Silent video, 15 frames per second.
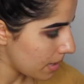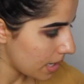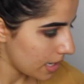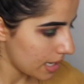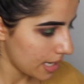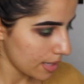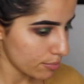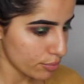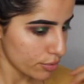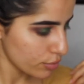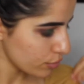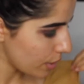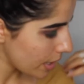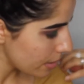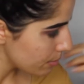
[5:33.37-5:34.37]
my
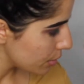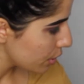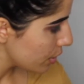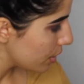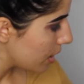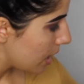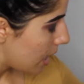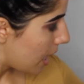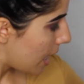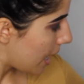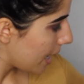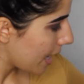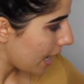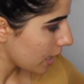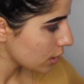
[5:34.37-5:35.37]
primer,
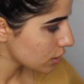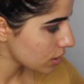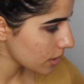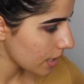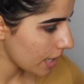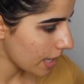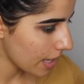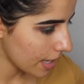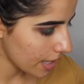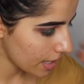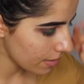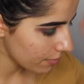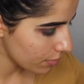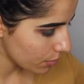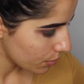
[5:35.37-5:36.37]
I actually
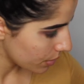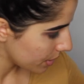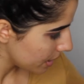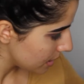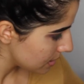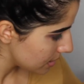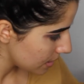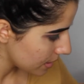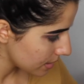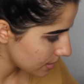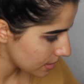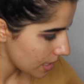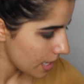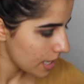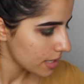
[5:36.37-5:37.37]
have, where is
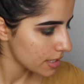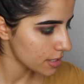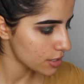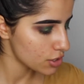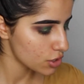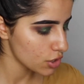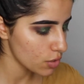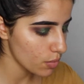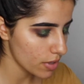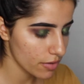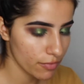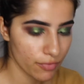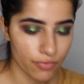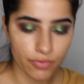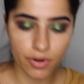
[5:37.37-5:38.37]
it? This new
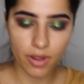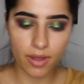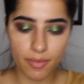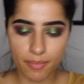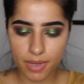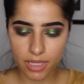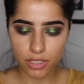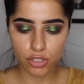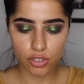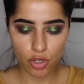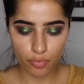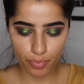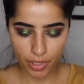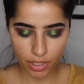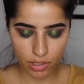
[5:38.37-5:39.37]
one from
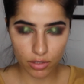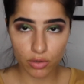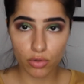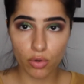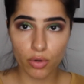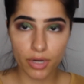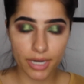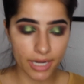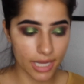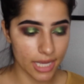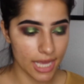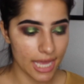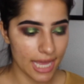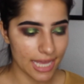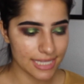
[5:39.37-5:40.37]
Soap and Glory.
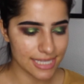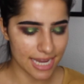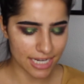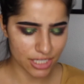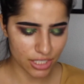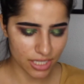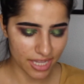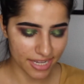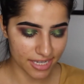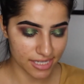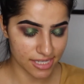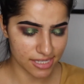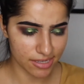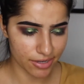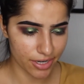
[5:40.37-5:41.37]
It's actually like a
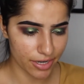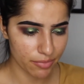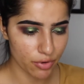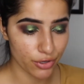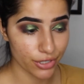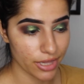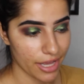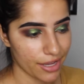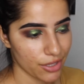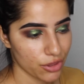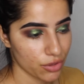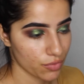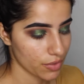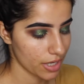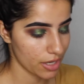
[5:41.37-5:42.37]
serum or like a
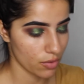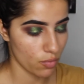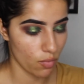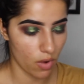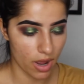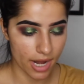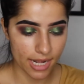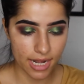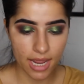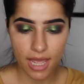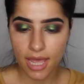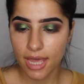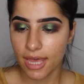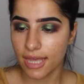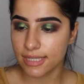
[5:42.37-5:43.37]
3-in-1.
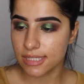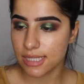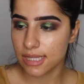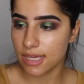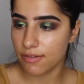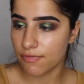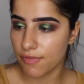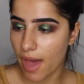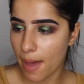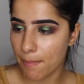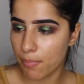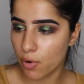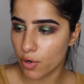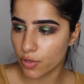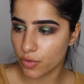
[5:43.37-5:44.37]
It's the
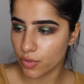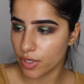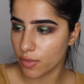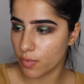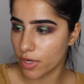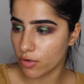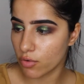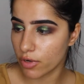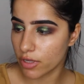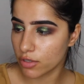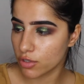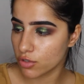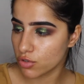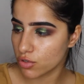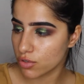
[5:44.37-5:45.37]
Fab Pore 3-in-1 Oil
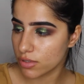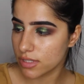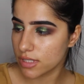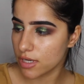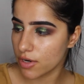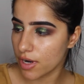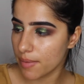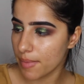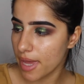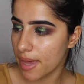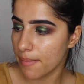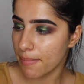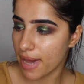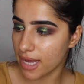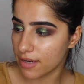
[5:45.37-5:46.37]
Control Serum.
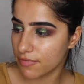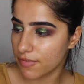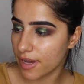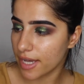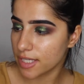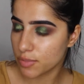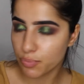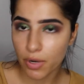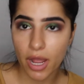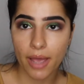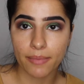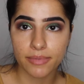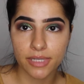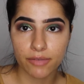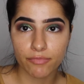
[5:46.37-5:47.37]
Mattifies,
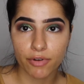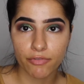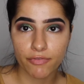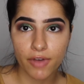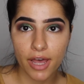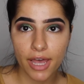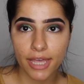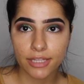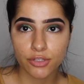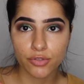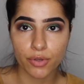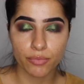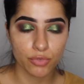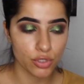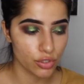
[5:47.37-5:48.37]
primes, and refines.
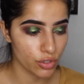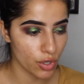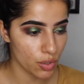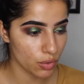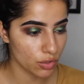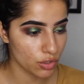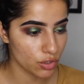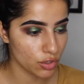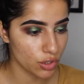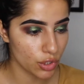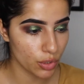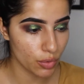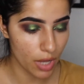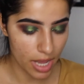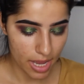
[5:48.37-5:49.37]
So I'm just going
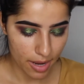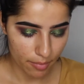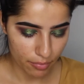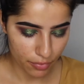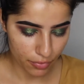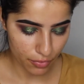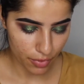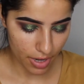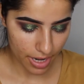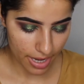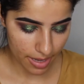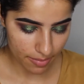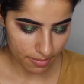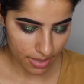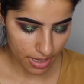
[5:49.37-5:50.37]
to
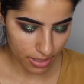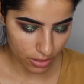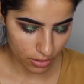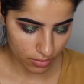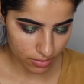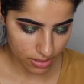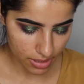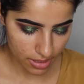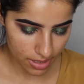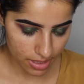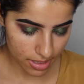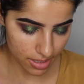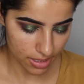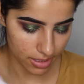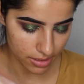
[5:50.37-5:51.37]
prime
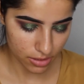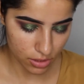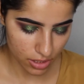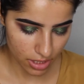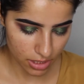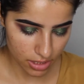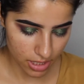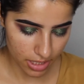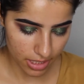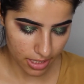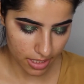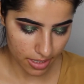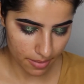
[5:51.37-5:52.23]
using this. Should I shake it